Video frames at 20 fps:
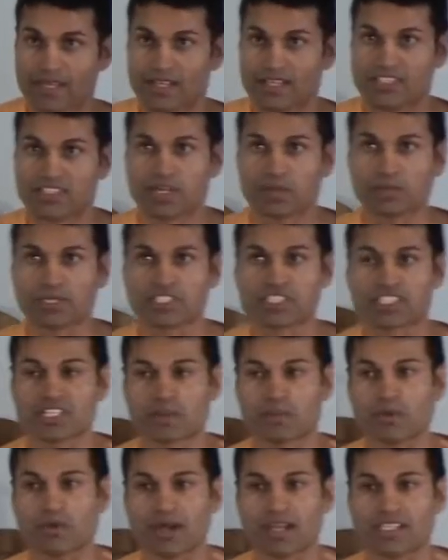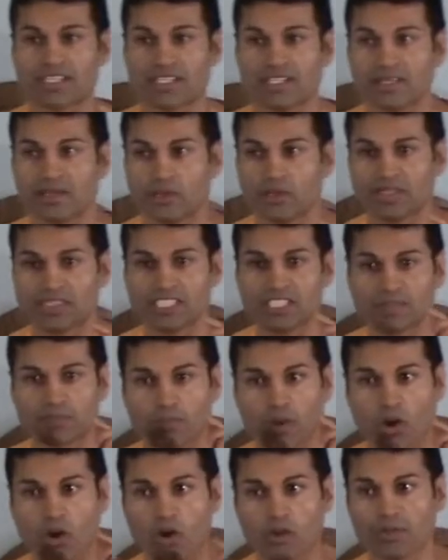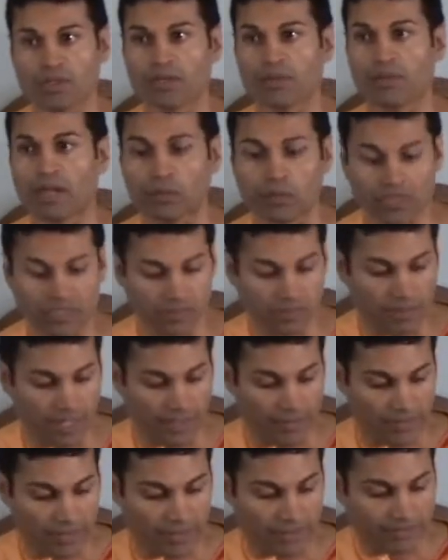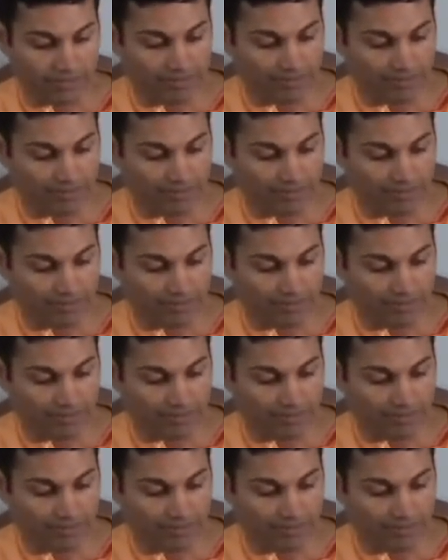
So I'm going to summarize it with this poem here by Wendell Berry.